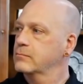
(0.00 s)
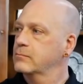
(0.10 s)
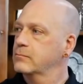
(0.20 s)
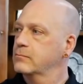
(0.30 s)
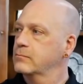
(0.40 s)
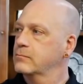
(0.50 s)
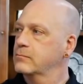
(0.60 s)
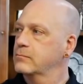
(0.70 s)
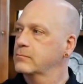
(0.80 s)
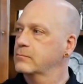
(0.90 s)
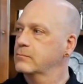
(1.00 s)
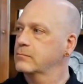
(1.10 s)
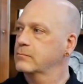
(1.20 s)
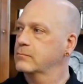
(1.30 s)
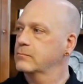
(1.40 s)

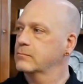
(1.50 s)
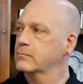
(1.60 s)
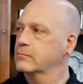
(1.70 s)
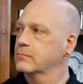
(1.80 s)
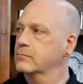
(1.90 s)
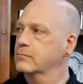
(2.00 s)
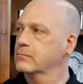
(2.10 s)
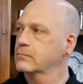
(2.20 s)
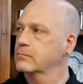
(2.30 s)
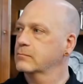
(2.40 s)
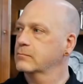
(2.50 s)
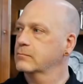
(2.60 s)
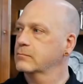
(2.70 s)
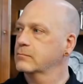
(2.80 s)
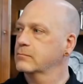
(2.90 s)

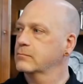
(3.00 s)
The person shown says nothing.